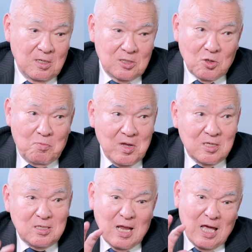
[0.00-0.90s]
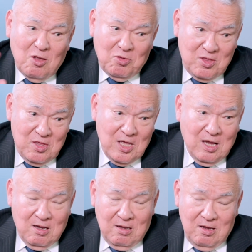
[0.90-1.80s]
So Beijing, I don't think